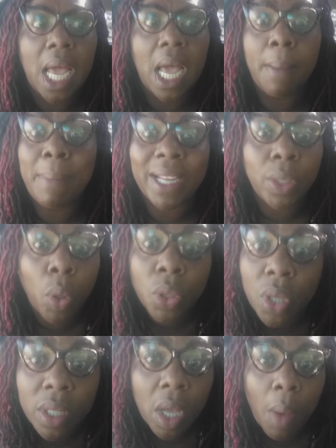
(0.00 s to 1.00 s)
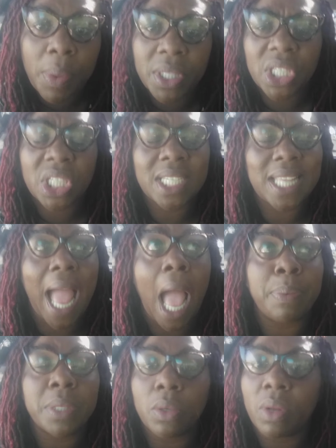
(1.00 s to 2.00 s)
Um, my daughter, on the opposite, she's
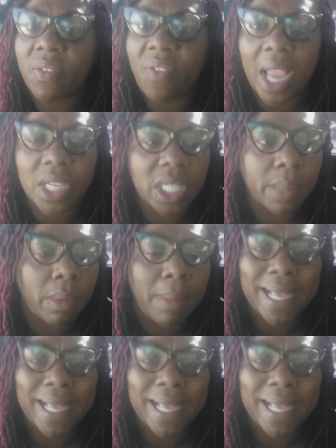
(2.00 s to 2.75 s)
absolutely fashionable.